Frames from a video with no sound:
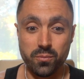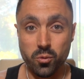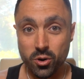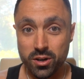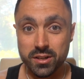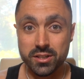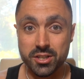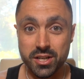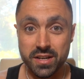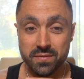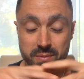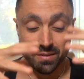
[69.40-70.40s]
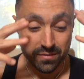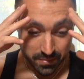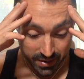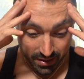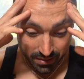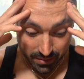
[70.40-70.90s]
what an achievement for
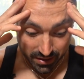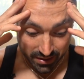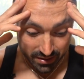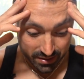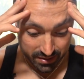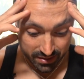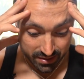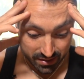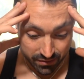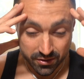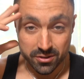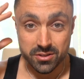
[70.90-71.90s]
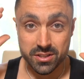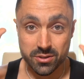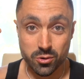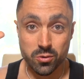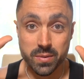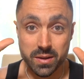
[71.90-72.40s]
me. I mean, if you
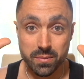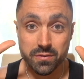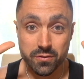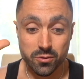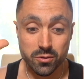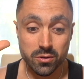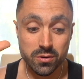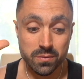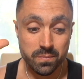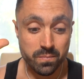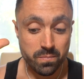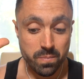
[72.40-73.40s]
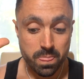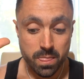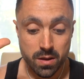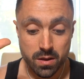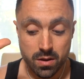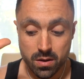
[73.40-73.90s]
saw me before,
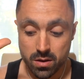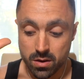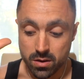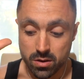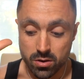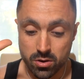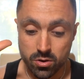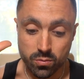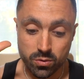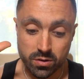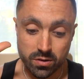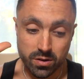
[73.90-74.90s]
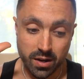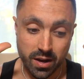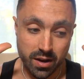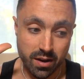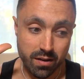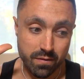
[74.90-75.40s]
you wouldn't
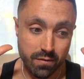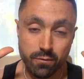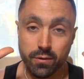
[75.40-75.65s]
have